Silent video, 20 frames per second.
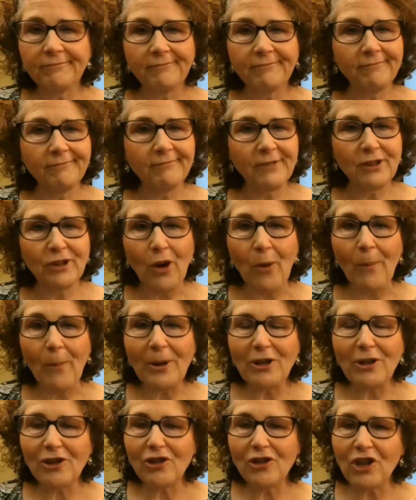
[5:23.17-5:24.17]
So much
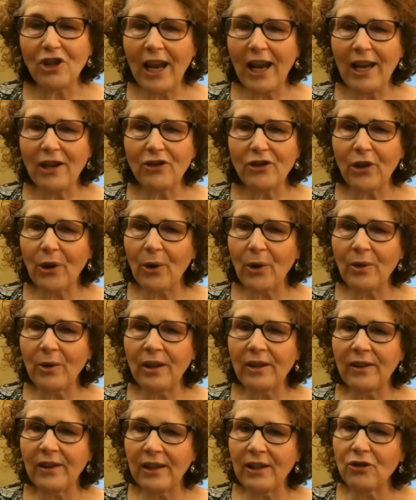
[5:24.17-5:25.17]
has changed, though,
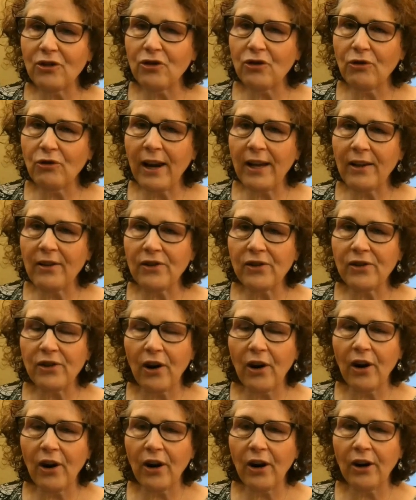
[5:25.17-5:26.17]
that these trends
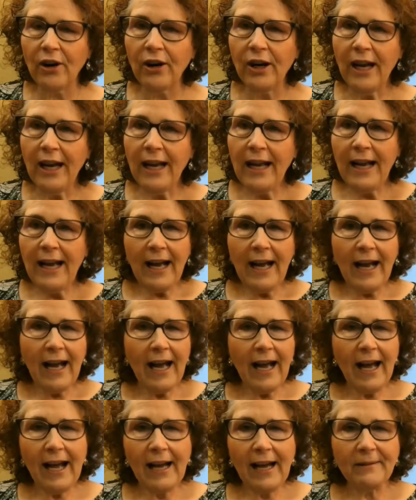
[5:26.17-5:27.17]
are
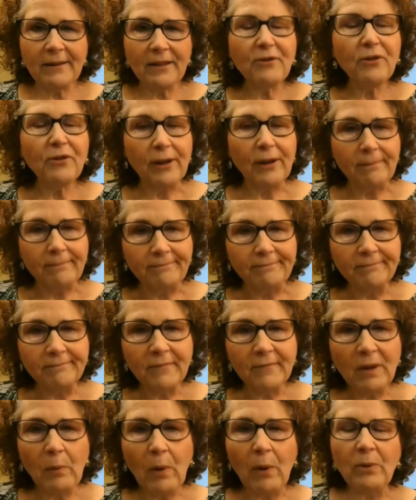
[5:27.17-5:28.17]
different.
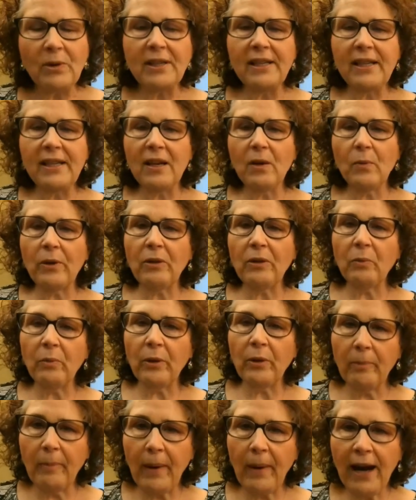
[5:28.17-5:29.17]
What we're seeing
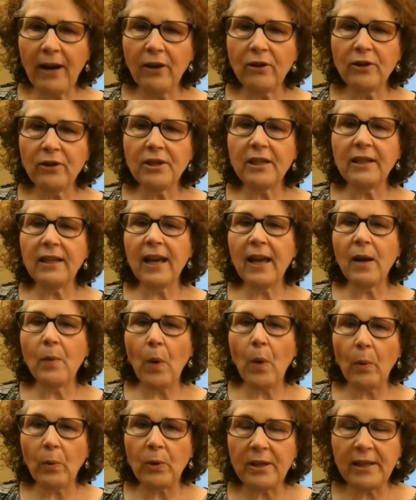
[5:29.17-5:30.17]
with buyers today,
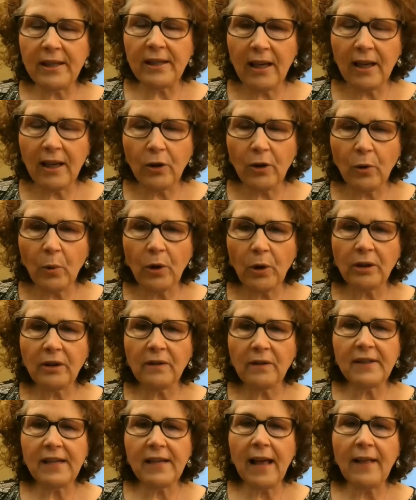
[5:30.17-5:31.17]
what we're seeing in the world of
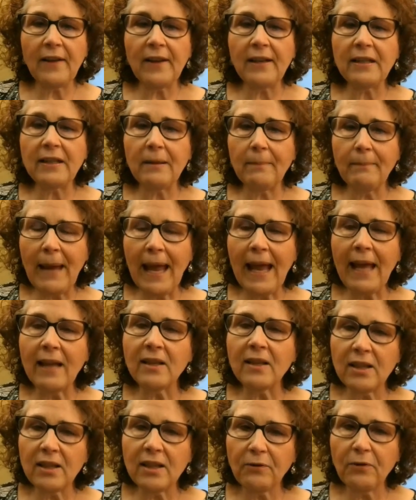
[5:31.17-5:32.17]
selling
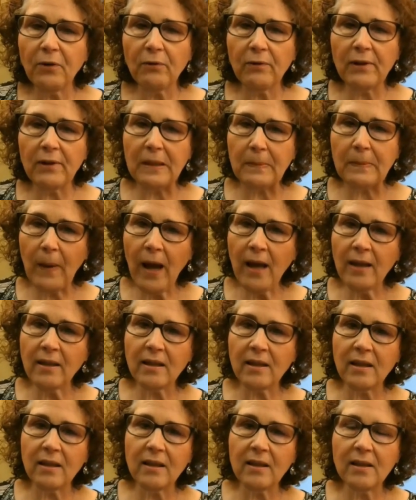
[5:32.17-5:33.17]
demands different
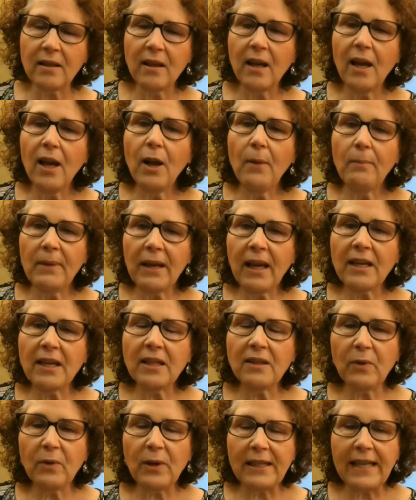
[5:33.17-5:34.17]
responses because
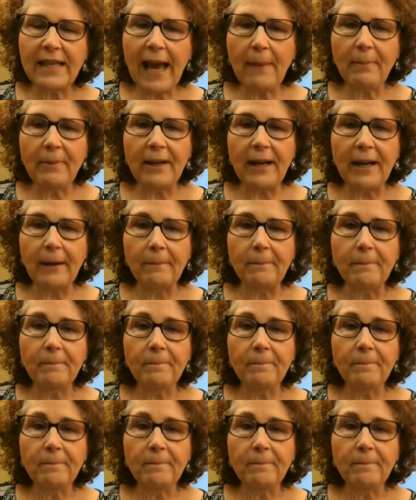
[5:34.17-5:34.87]
of what's happening.